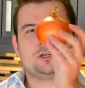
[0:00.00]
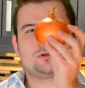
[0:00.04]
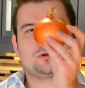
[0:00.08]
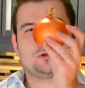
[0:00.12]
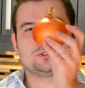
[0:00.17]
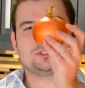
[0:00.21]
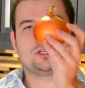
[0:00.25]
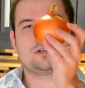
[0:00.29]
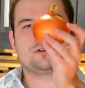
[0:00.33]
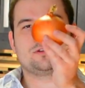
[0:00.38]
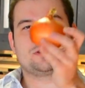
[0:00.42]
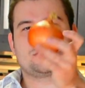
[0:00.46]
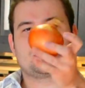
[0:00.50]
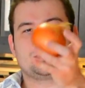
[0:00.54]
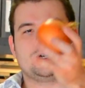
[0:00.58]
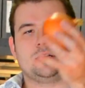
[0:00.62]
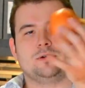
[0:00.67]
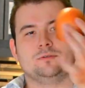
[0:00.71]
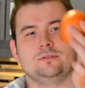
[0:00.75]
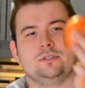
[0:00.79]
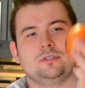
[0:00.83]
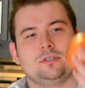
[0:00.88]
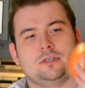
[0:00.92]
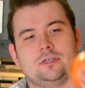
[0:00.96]
grows out of the
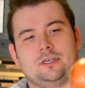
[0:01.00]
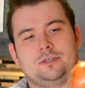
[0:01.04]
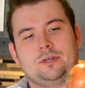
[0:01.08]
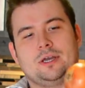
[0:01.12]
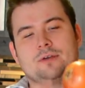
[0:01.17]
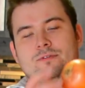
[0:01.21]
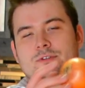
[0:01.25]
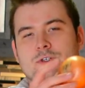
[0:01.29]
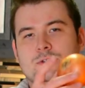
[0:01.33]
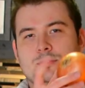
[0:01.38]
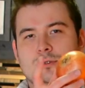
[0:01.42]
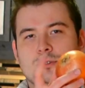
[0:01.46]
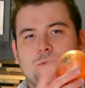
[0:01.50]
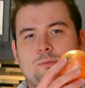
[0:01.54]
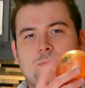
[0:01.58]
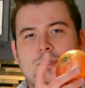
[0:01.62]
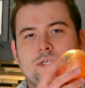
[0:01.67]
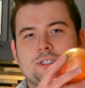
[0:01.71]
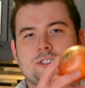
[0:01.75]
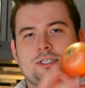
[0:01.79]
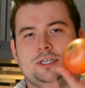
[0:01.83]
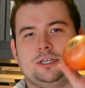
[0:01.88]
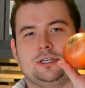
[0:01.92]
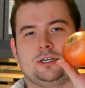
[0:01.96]
ground, and you have the root
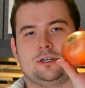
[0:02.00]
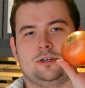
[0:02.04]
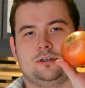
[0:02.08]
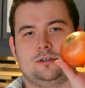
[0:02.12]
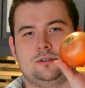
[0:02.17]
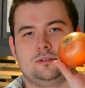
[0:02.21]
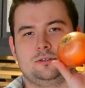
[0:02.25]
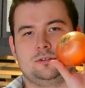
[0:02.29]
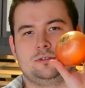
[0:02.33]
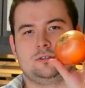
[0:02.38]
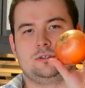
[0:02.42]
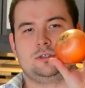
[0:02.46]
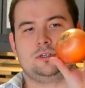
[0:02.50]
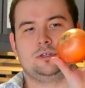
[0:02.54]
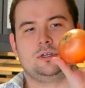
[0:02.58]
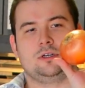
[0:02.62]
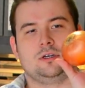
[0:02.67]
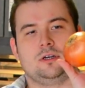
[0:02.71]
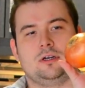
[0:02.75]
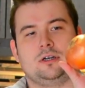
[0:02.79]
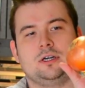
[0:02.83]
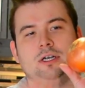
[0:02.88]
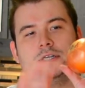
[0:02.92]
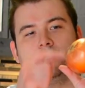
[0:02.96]
piece here.
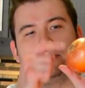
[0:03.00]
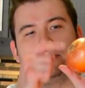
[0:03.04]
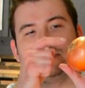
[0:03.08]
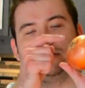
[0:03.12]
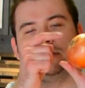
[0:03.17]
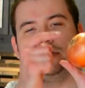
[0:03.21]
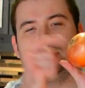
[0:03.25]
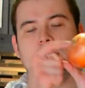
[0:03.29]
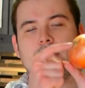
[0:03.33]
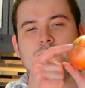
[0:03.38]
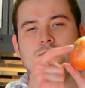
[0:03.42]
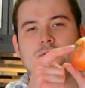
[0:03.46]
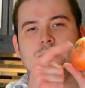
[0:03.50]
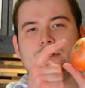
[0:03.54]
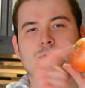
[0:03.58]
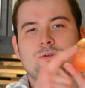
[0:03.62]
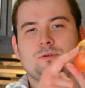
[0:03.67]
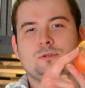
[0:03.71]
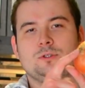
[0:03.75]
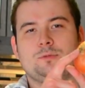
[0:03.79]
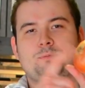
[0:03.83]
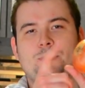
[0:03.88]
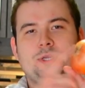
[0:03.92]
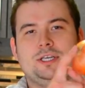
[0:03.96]
Alright, leave the
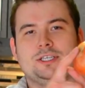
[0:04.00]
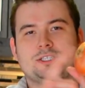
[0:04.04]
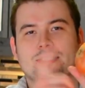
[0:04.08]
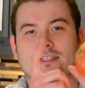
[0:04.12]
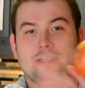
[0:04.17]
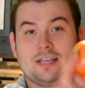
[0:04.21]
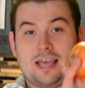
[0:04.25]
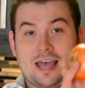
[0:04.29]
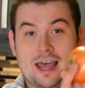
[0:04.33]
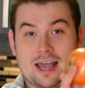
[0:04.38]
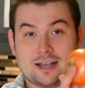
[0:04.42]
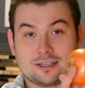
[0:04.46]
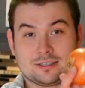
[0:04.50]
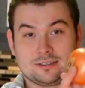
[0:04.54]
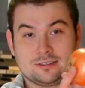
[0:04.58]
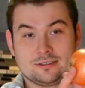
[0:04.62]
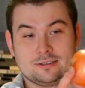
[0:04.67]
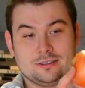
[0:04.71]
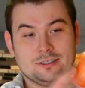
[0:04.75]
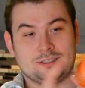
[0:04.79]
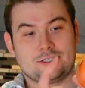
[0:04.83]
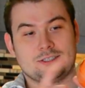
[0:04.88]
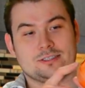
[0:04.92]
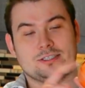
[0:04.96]
root piece intact.
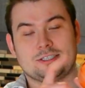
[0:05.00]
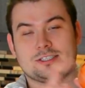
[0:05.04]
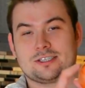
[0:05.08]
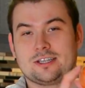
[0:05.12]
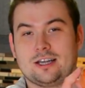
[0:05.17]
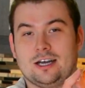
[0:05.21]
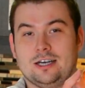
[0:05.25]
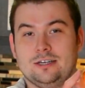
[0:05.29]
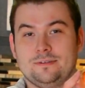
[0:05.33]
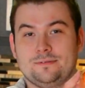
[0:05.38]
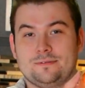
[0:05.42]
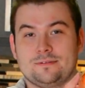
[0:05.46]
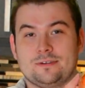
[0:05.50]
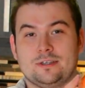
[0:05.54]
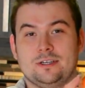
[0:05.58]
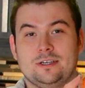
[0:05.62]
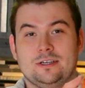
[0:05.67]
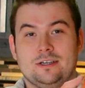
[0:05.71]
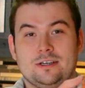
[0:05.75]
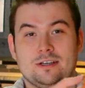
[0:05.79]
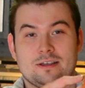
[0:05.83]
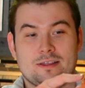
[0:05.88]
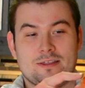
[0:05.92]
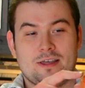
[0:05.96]
This is the stuff
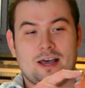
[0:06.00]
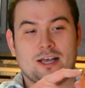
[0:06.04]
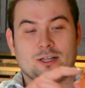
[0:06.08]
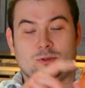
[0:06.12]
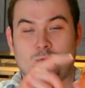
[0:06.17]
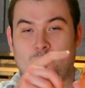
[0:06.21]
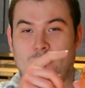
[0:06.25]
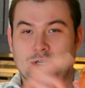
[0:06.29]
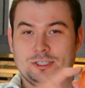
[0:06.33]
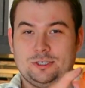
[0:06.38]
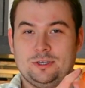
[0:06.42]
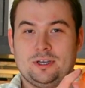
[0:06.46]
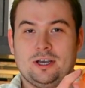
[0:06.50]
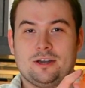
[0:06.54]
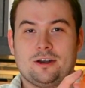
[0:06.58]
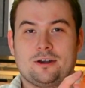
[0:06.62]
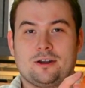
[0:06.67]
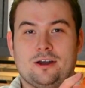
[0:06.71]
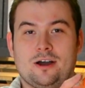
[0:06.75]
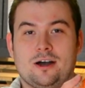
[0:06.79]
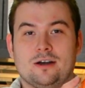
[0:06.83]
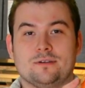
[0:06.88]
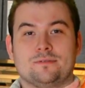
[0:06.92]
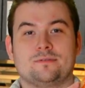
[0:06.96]
that once you got it
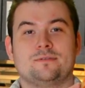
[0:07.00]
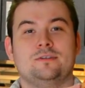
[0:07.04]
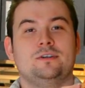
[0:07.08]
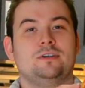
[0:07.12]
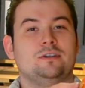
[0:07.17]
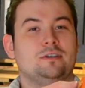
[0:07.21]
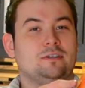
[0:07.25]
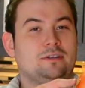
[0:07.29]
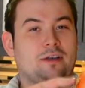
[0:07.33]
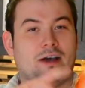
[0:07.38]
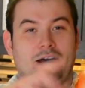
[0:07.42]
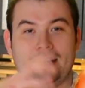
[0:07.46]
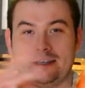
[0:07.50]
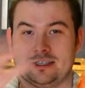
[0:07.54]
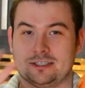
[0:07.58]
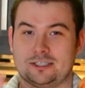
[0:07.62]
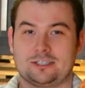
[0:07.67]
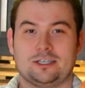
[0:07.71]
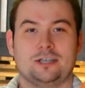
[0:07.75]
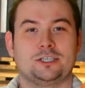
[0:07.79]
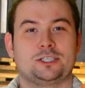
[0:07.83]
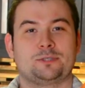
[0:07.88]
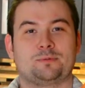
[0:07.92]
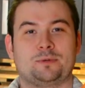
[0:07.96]
off, the onion
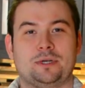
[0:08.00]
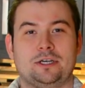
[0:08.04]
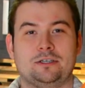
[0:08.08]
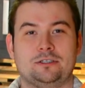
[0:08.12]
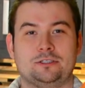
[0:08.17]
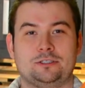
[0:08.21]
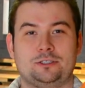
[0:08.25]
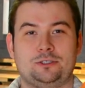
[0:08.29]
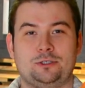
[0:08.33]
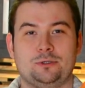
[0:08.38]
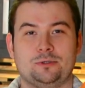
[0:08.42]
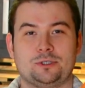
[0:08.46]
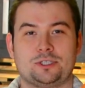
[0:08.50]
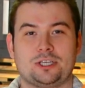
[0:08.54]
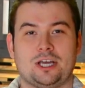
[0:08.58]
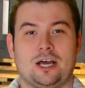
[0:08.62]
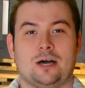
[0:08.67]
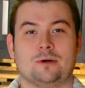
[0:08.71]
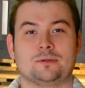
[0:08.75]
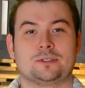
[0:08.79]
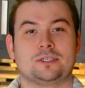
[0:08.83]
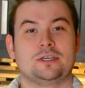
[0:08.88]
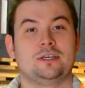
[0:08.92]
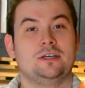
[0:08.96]
starts spraying its juice
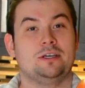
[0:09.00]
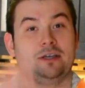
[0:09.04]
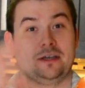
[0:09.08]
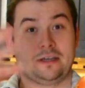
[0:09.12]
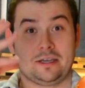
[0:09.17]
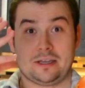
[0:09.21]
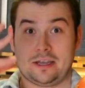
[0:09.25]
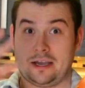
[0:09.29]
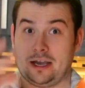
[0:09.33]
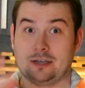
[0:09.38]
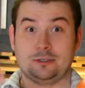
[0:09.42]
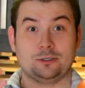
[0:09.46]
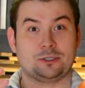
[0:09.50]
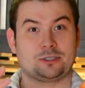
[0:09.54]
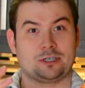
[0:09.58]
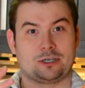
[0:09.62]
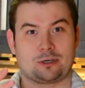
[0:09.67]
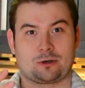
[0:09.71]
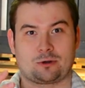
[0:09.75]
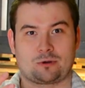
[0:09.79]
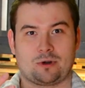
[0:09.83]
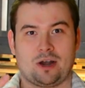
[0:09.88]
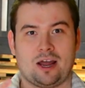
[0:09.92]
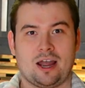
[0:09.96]
out, and you
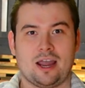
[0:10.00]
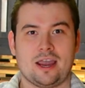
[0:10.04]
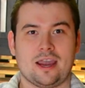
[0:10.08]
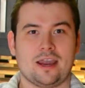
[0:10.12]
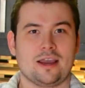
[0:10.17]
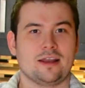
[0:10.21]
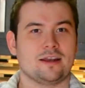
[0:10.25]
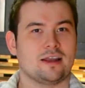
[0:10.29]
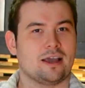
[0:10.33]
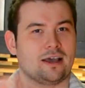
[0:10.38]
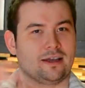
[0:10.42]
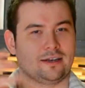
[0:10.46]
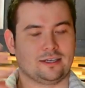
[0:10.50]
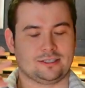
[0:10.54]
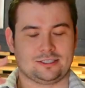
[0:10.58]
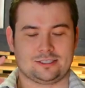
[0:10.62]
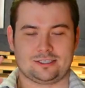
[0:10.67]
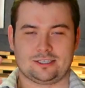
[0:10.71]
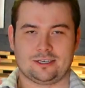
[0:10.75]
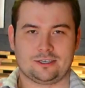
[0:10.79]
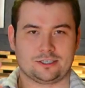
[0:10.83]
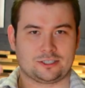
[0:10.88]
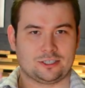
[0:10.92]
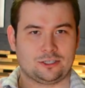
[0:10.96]
start crying, and it
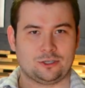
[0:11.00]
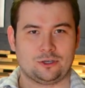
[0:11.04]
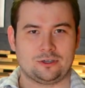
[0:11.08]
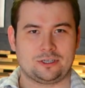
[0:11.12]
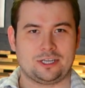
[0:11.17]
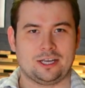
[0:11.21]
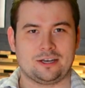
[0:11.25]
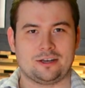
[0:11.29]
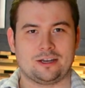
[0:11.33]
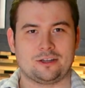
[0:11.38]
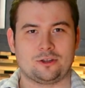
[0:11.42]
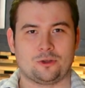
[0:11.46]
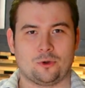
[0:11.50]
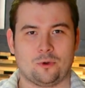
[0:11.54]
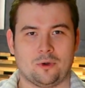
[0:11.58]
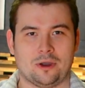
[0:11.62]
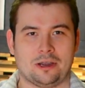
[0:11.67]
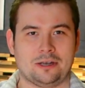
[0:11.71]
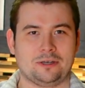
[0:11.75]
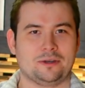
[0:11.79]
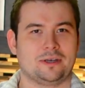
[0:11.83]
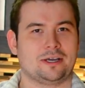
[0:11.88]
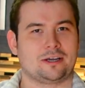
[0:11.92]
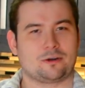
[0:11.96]
starts getting
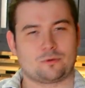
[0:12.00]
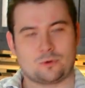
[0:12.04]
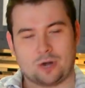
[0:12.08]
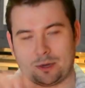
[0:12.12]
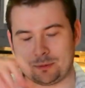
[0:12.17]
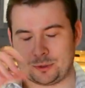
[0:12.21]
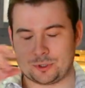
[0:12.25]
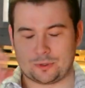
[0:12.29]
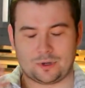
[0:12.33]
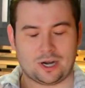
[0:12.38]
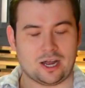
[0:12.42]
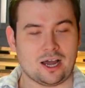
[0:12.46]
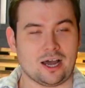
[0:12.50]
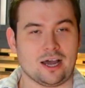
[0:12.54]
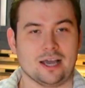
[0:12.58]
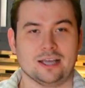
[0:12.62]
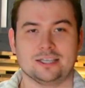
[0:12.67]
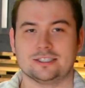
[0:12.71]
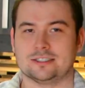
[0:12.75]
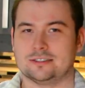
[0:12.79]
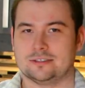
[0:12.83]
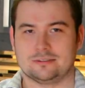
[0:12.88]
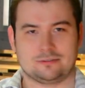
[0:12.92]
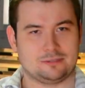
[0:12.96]
annoying. You got to rub your
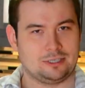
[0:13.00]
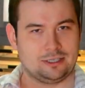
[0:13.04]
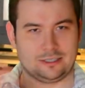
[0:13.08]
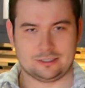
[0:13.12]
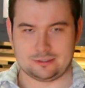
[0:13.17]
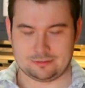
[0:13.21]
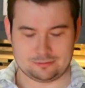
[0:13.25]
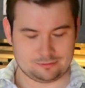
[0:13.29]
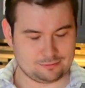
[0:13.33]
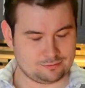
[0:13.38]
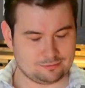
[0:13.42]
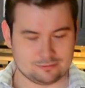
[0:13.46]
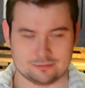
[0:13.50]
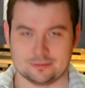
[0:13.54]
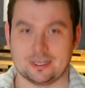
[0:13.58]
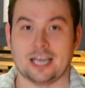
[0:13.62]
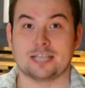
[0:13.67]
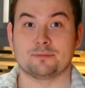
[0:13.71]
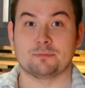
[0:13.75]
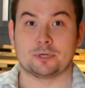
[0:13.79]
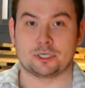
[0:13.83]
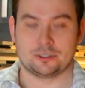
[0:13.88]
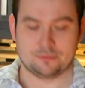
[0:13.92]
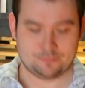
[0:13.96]
eyes, and
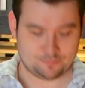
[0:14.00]
nightmare.